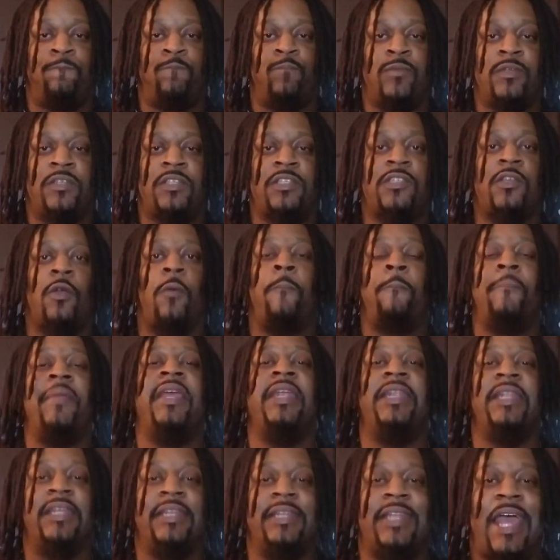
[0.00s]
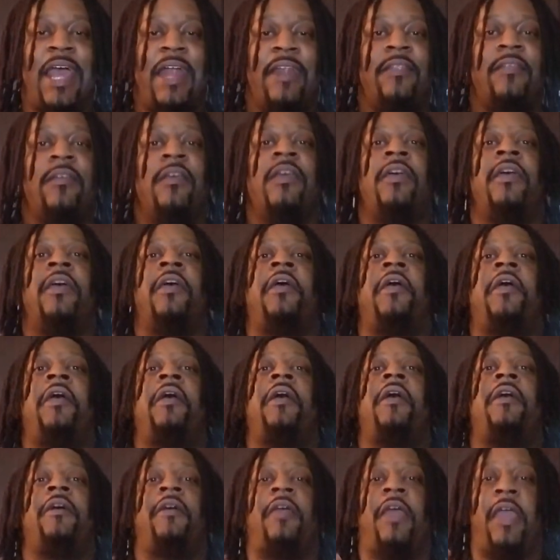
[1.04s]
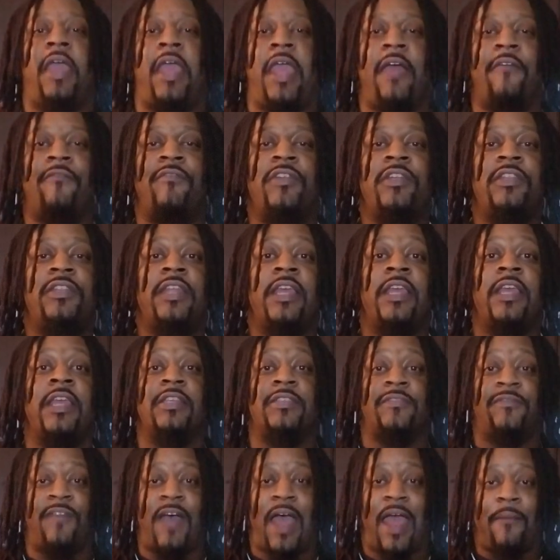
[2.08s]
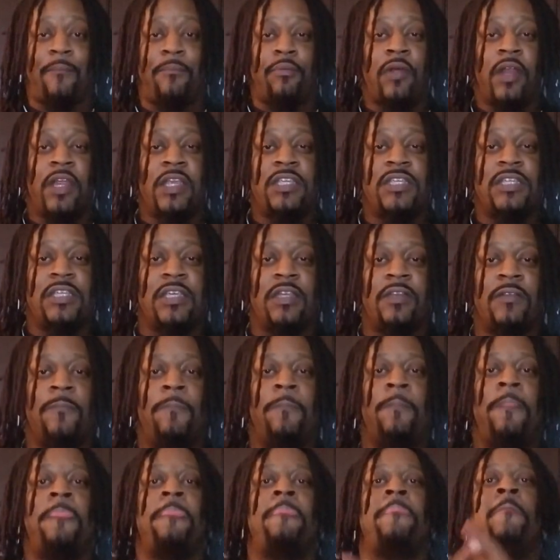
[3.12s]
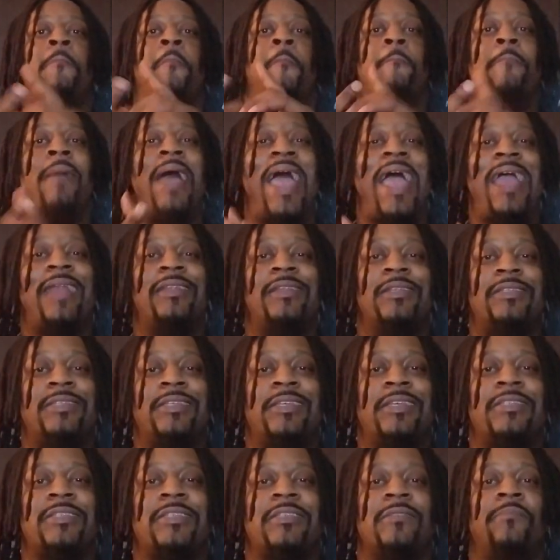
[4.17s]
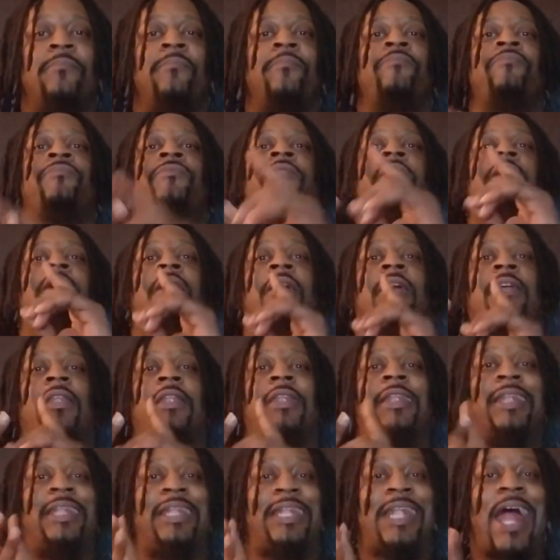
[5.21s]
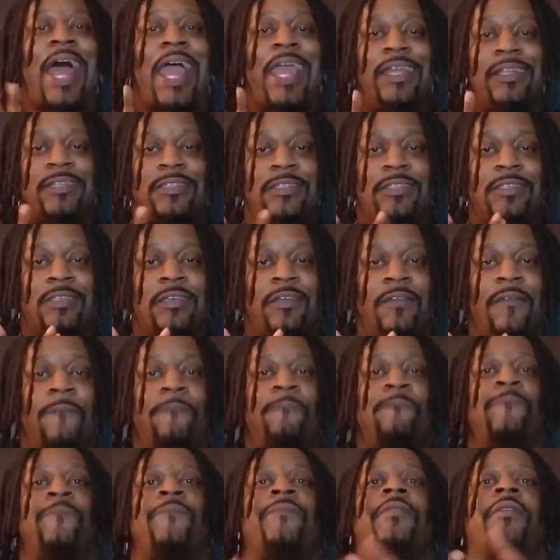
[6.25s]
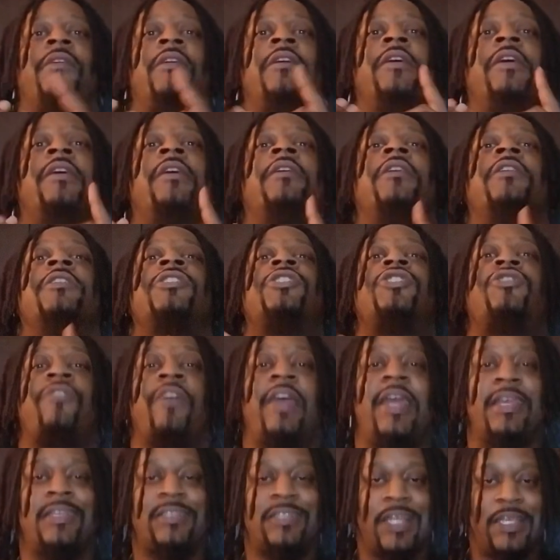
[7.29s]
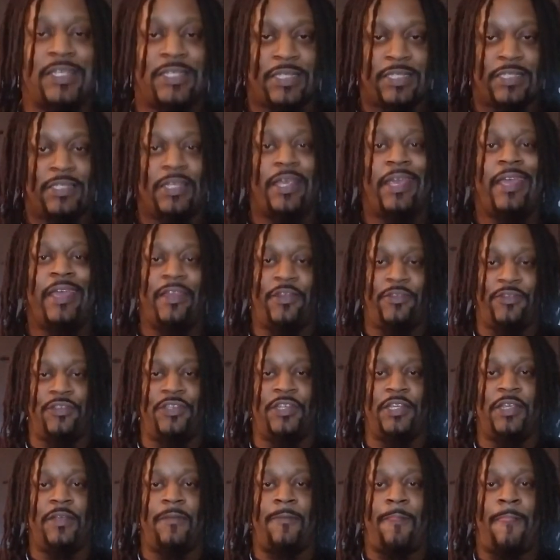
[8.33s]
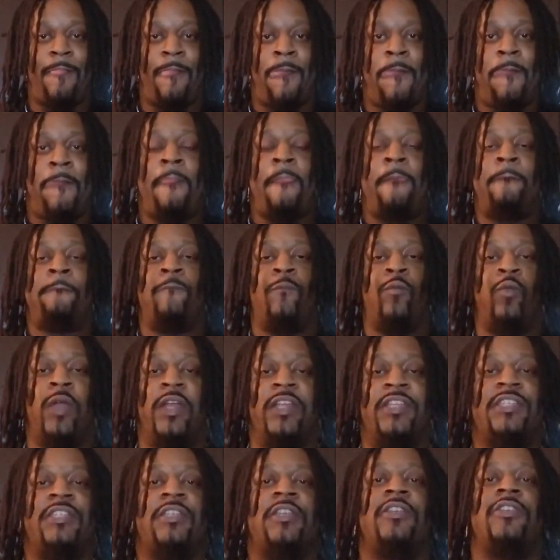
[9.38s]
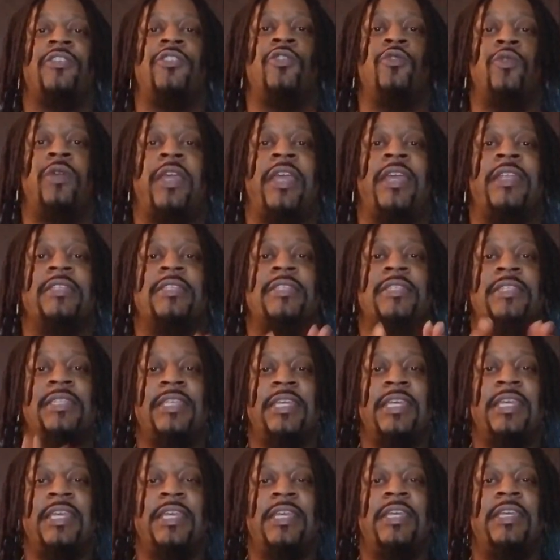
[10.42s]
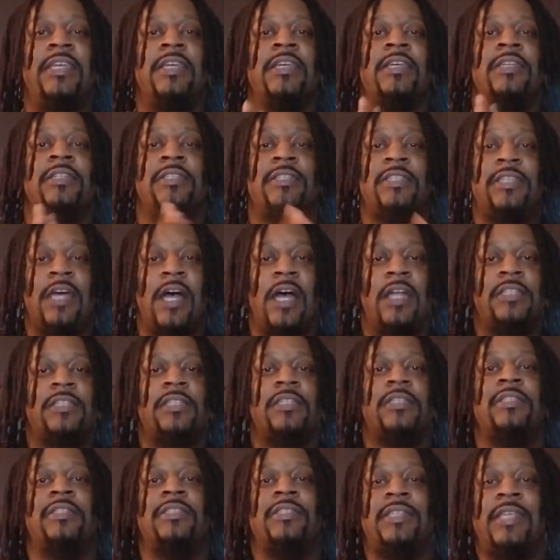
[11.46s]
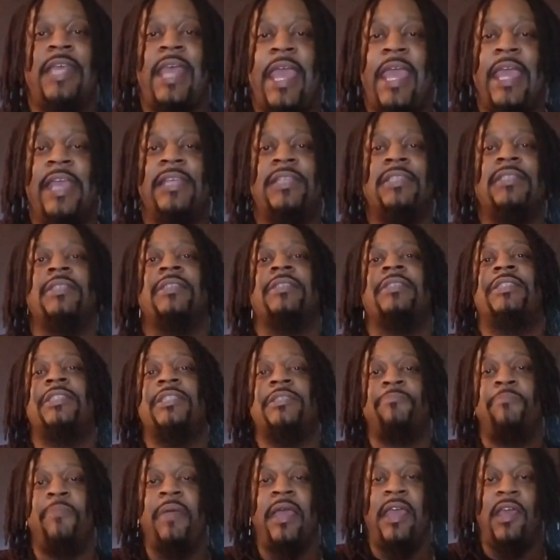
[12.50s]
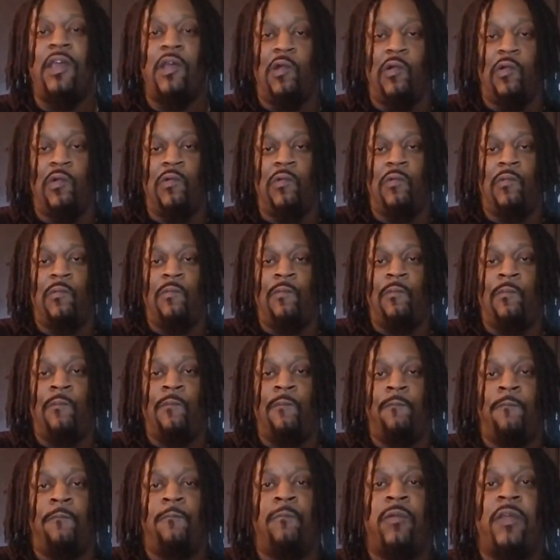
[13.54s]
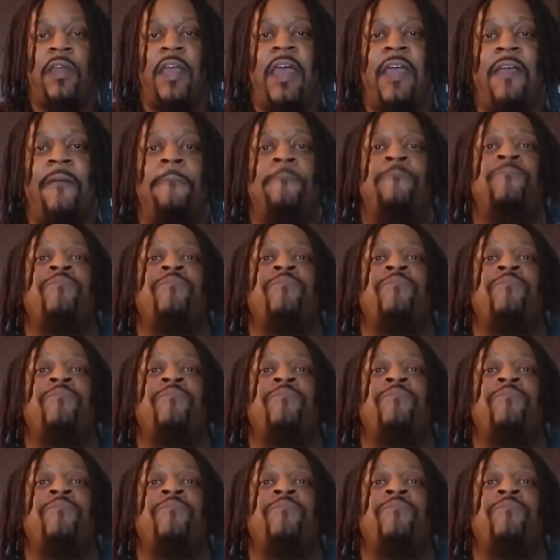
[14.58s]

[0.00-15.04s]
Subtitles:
So, meaning that everything is vibration, magnetism, light translates into energy, which you can see, touch, taste, smell. Okay?